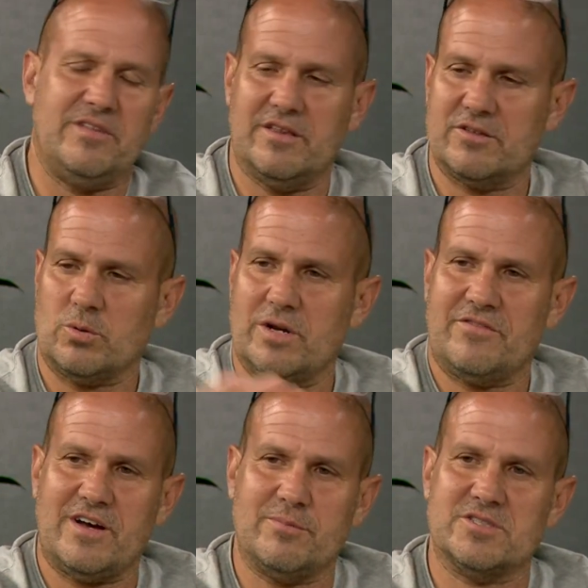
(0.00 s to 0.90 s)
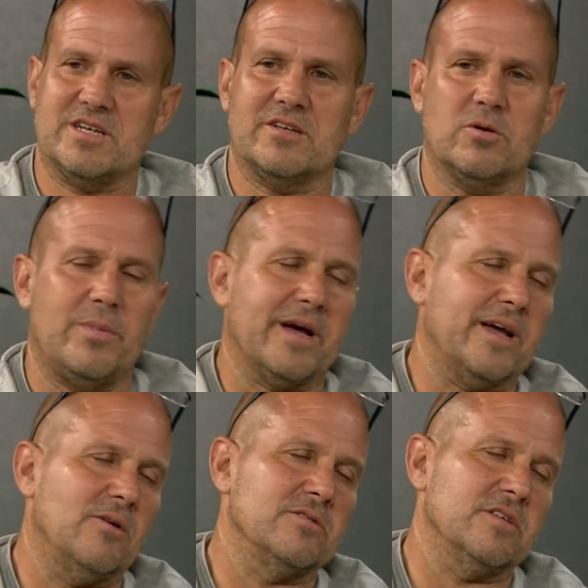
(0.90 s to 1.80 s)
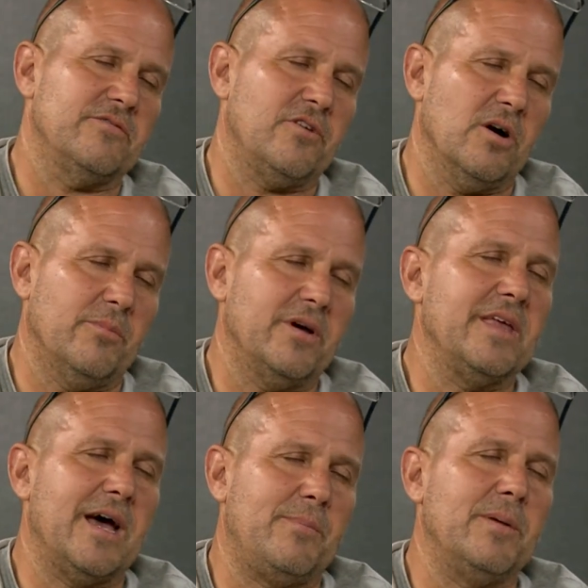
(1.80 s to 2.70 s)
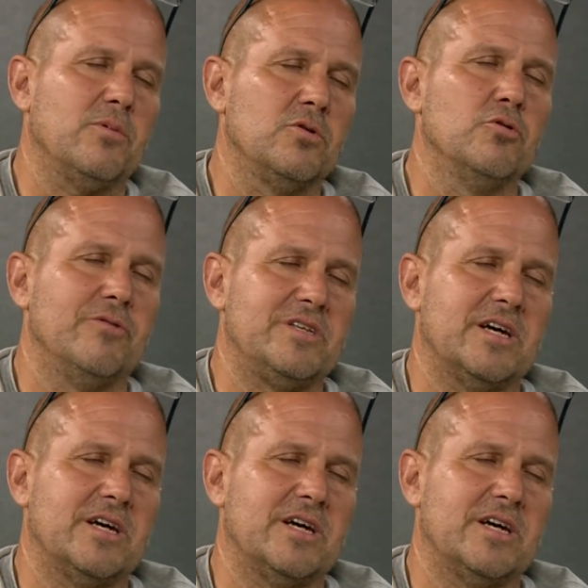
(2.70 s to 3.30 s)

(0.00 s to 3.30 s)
the other 25% go back out into the farm. But yeah, people do reach